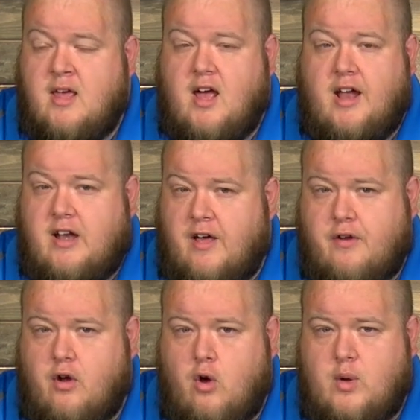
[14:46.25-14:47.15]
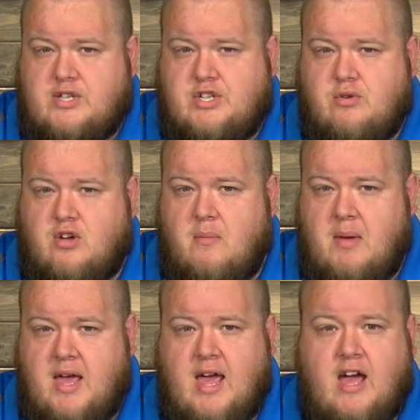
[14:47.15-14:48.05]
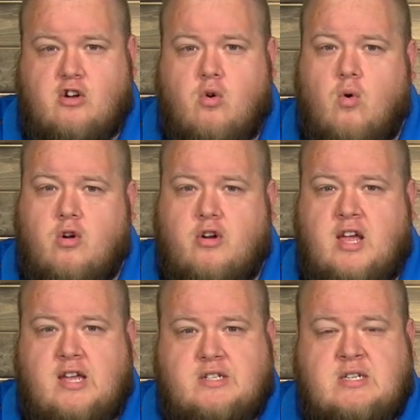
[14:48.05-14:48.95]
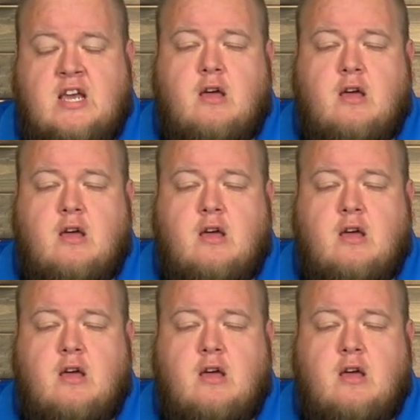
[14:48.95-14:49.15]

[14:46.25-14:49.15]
another OSU commit at corner, is?